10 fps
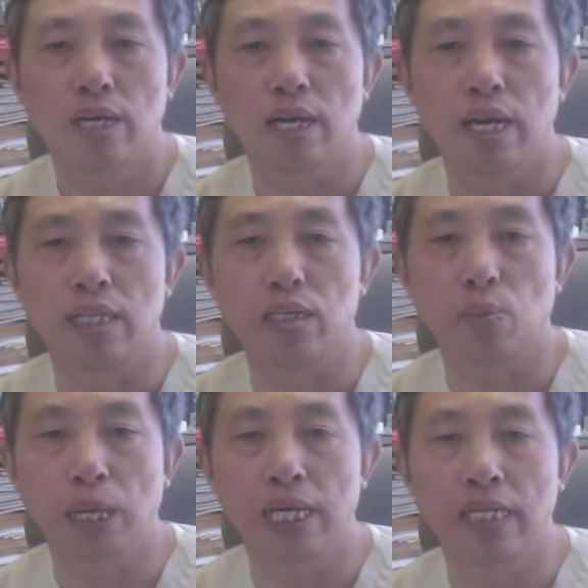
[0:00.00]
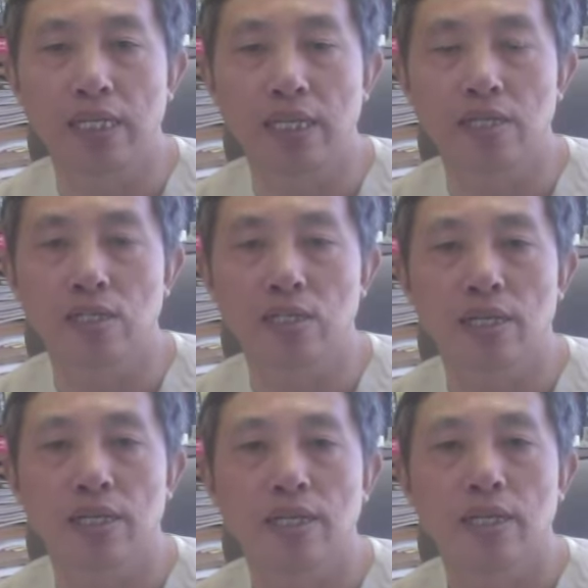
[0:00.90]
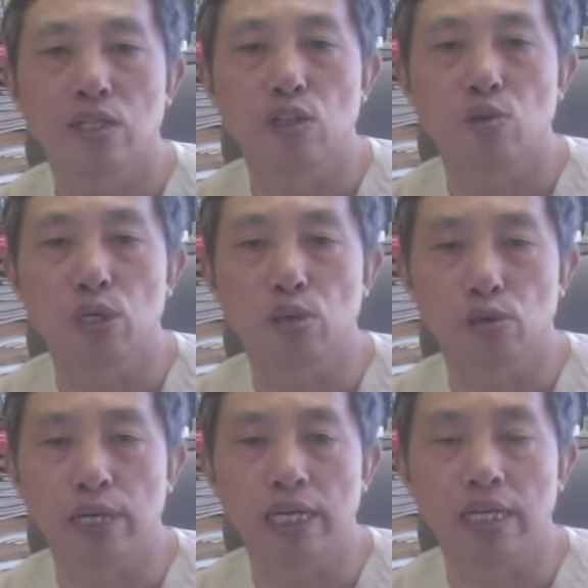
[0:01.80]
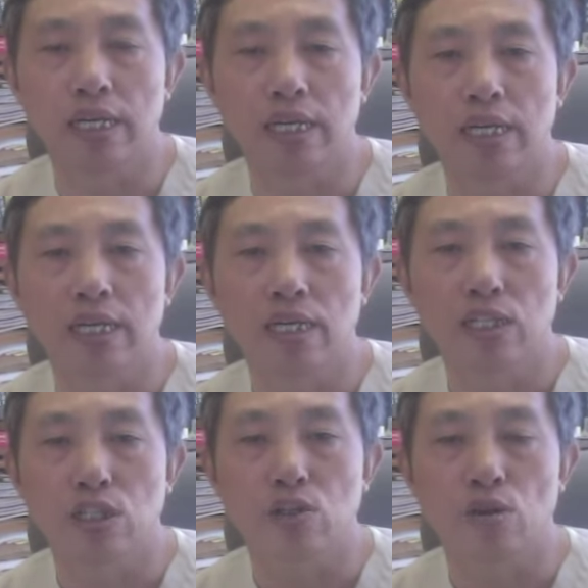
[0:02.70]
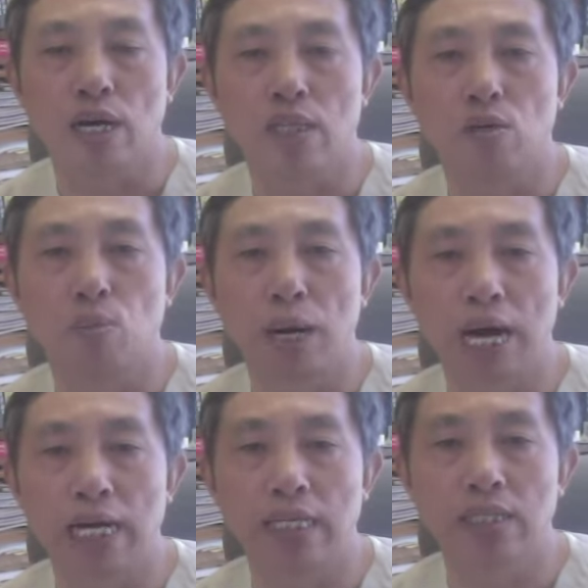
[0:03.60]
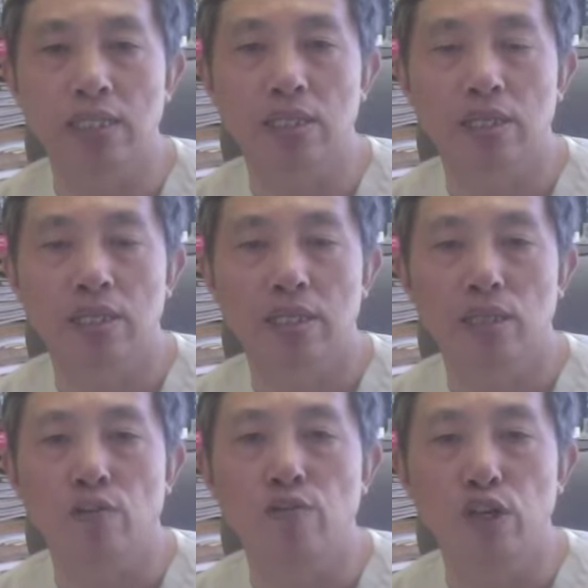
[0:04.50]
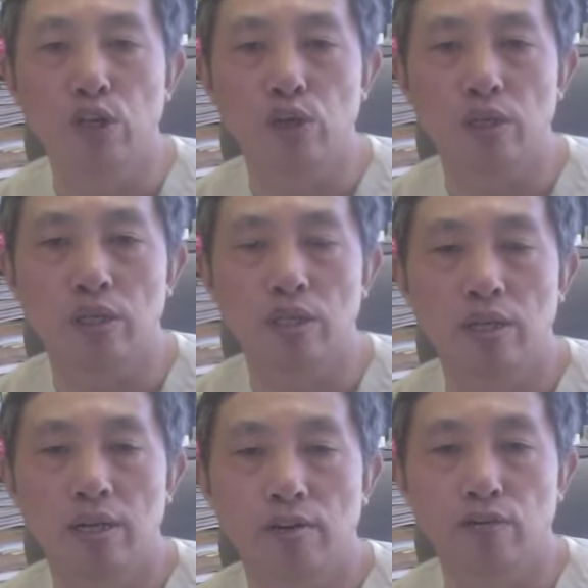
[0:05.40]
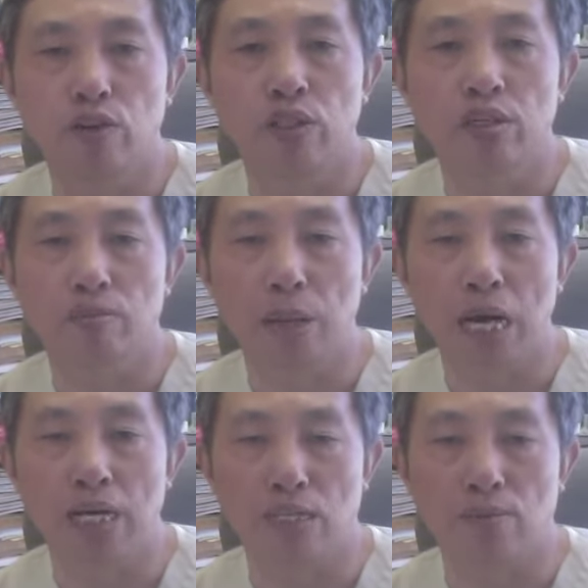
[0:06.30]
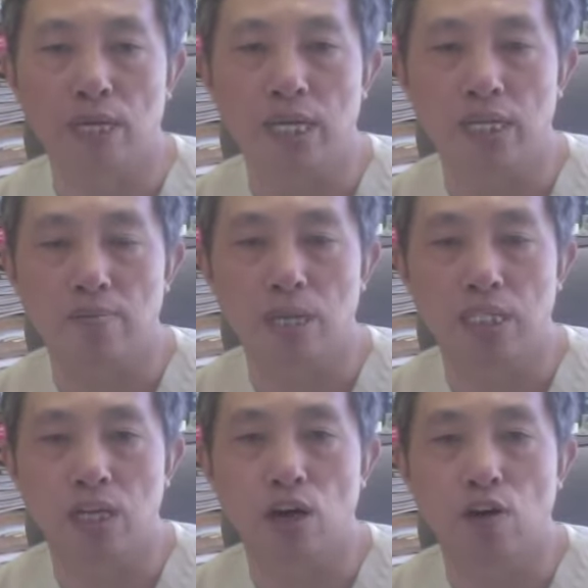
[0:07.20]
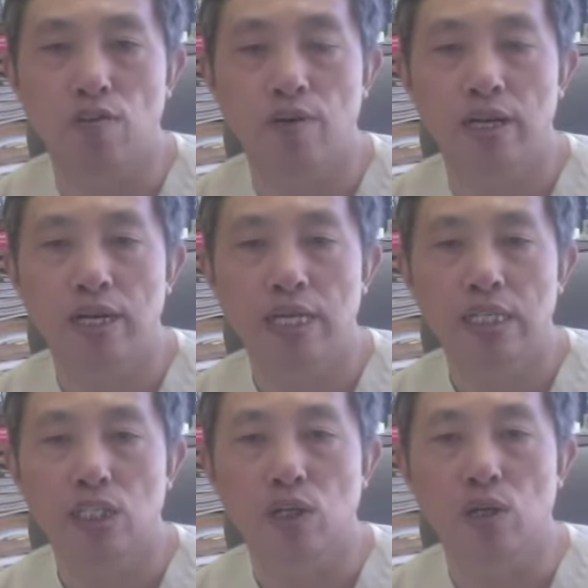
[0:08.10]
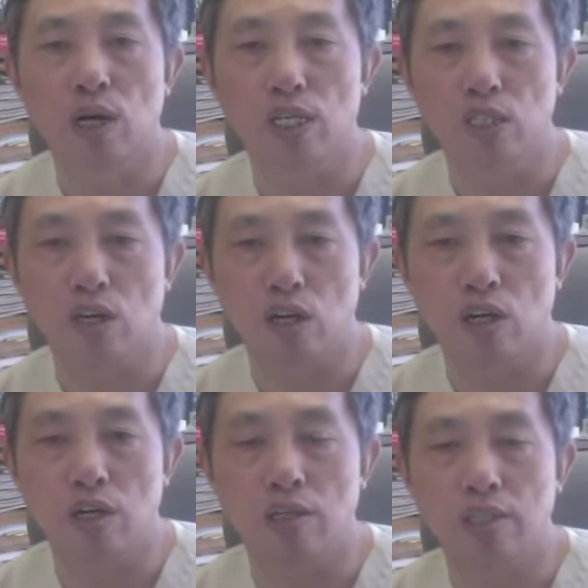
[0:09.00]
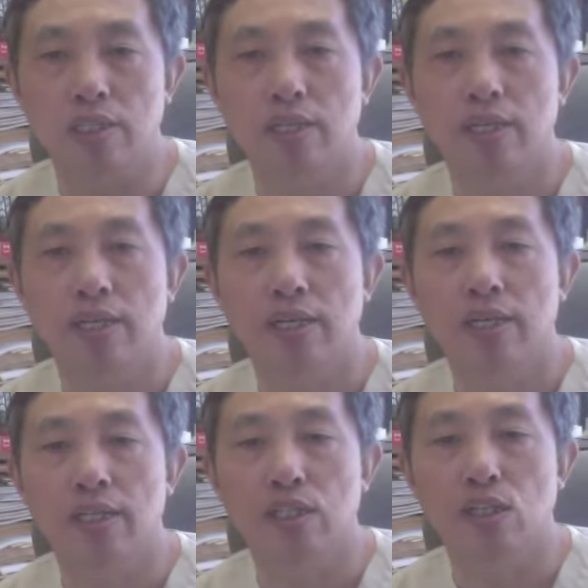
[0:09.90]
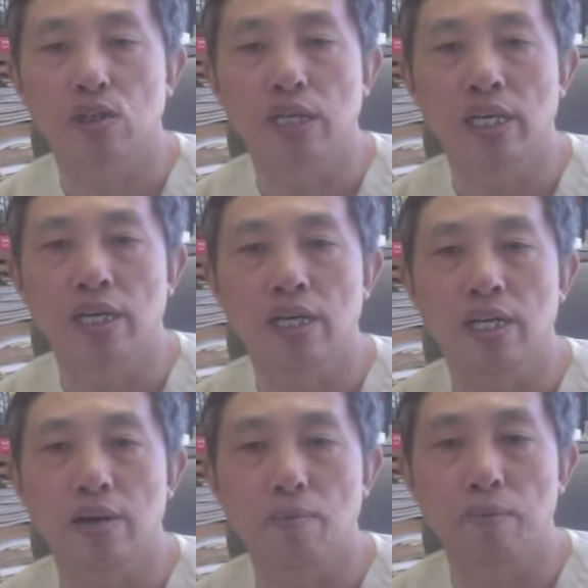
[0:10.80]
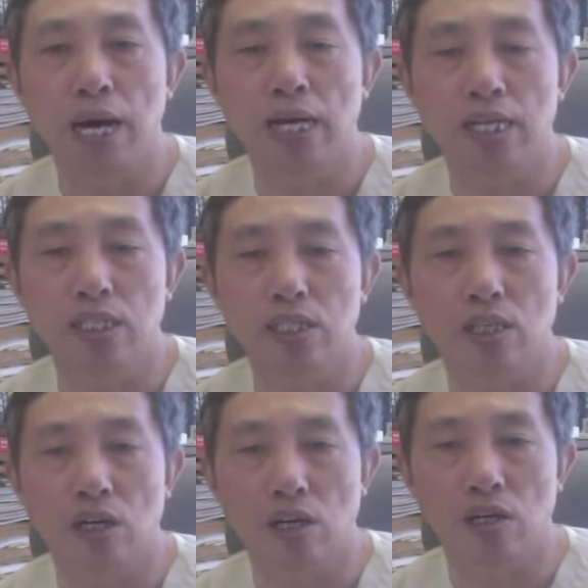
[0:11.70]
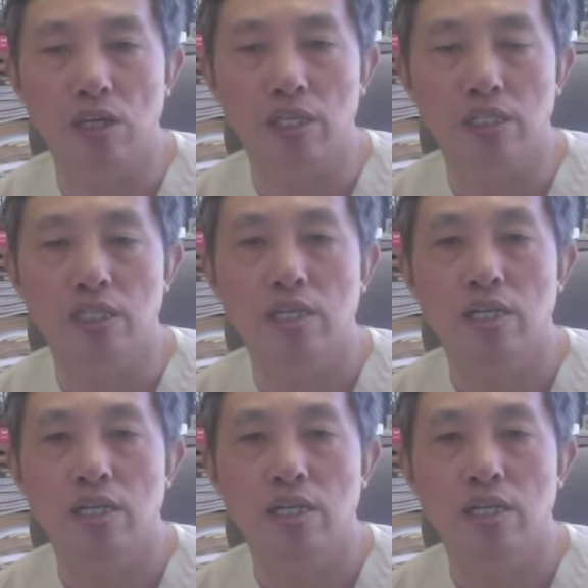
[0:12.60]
And paintings, so we create it. So try to balance the viewer. First, balance myself. So as art, so the balance artist,